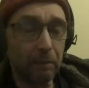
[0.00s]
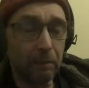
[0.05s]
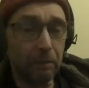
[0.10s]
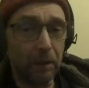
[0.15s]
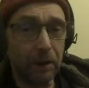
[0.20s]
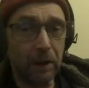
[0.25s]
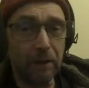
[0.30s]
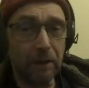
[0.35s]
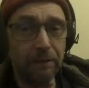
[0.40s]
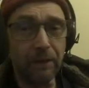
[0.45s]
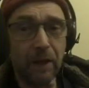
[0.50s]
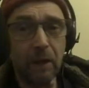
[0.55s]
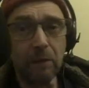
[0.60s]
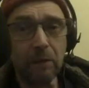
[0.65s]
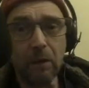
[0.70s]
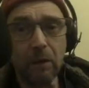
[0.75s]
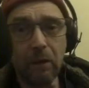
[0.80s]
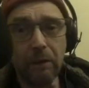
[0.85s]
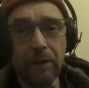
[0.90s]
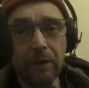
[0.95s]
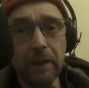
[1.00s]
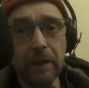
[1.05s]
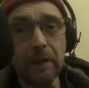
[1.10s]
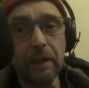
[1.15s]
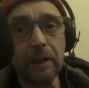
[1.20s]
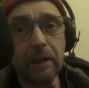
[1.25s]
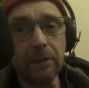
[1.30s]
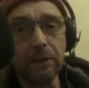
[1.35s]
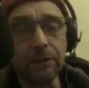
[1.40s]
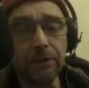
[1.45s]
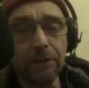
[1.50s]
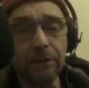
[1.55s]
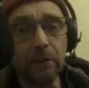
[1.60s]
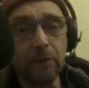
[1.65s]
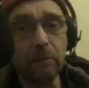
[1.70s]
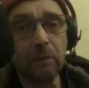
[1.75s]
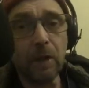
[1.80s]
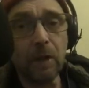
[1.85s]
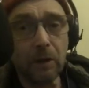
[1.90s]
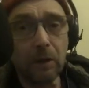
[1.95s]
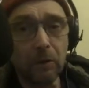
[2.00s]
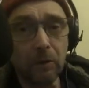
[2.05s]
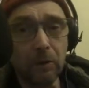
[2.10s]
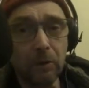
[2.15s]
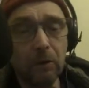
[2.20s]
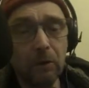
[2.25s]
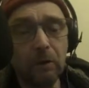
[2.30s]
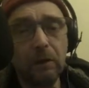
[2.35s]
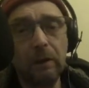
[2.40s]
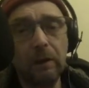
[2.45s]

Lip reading: but you've now got the idiots who now